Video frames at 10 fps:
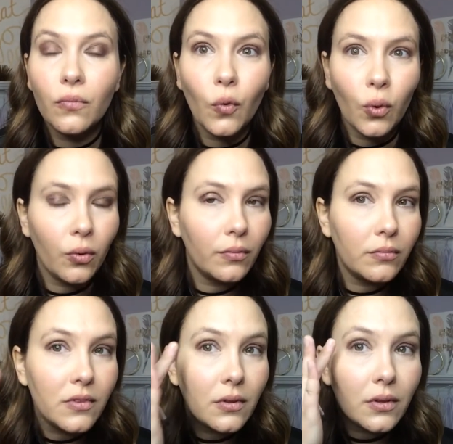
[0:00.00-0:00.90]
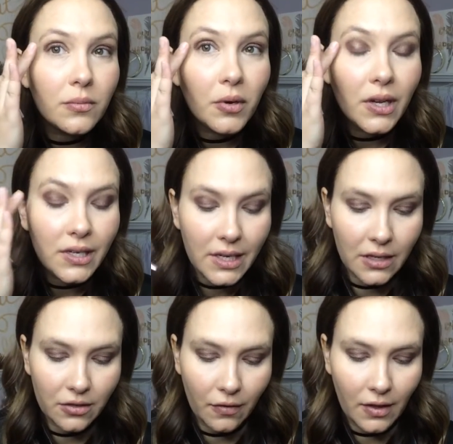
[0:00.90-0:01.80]
Whew, it's pretty
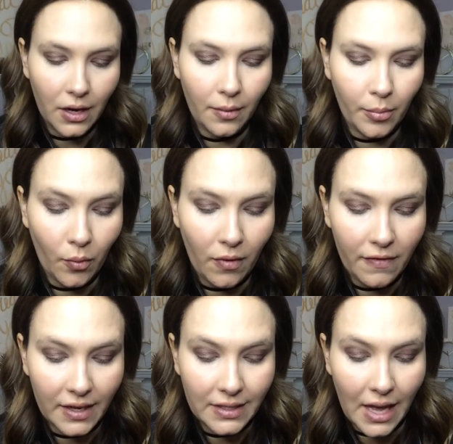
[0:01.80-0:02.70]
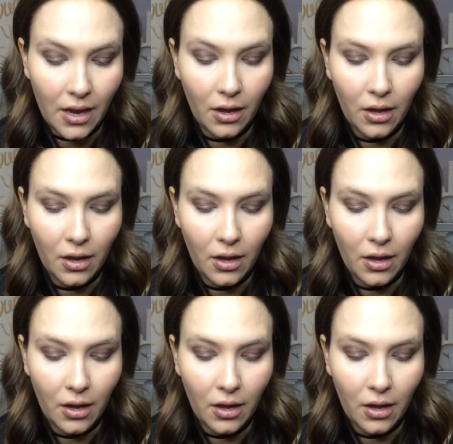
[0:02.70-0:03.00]
intense over there, but we'll fix that.